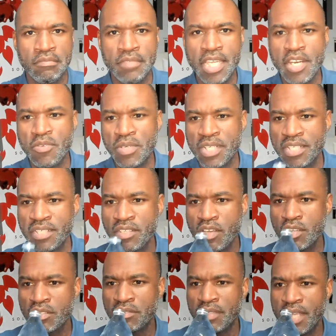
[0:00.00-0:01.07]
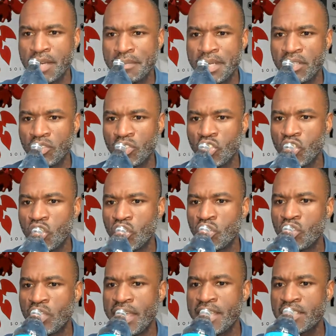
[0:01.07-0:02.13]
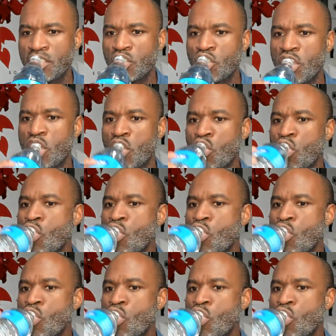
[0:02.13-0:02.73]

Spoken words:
anyone to talk to that about, you know, ask them.